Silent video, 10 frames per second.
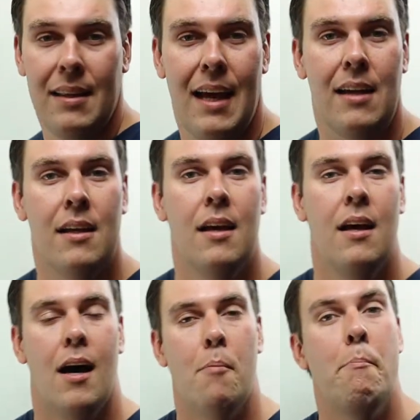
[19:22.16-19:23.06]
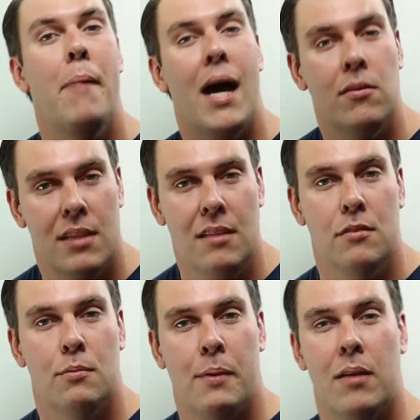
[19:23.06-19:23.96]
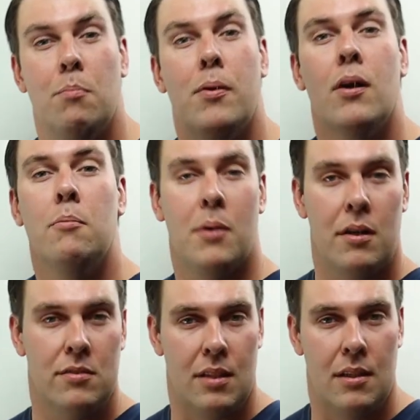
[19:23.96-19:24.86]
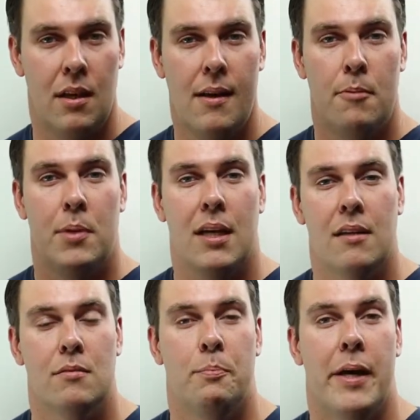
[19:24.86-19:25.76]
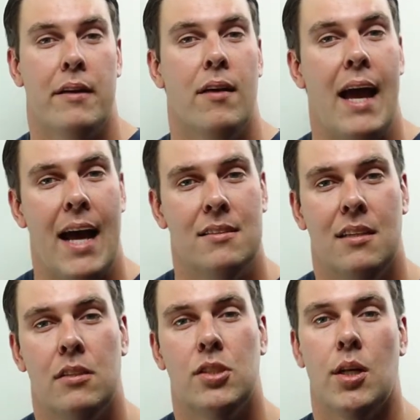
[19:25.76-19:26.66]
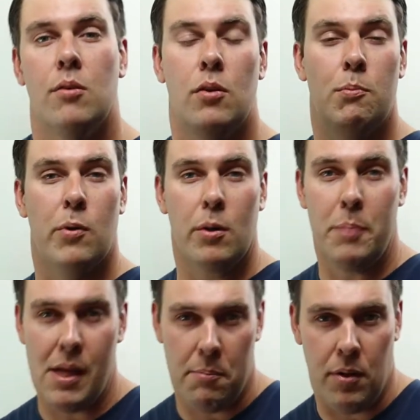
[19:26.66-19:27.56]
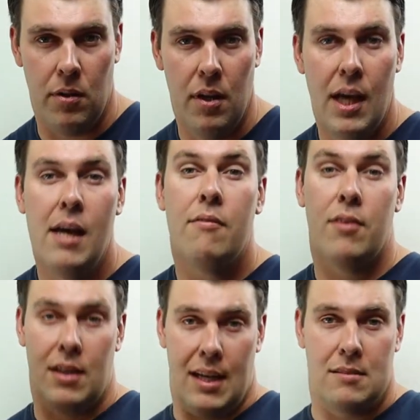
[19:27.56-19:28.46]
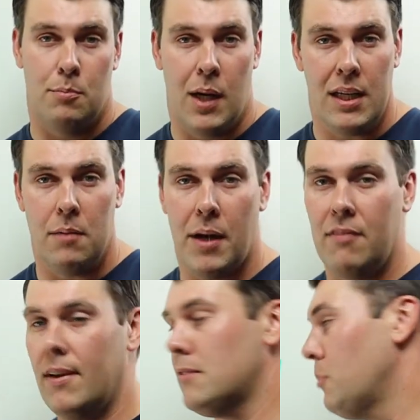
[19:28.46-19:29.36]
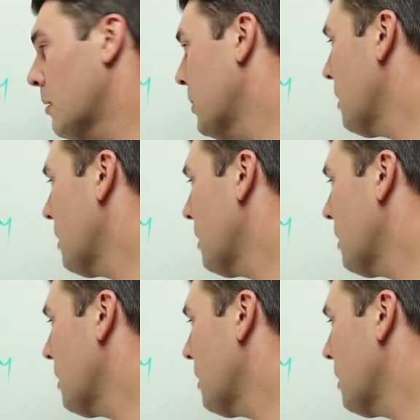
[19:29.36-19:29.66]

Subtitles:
that amount that you spend per person because better ads get shown to more people for less money by Facebook. But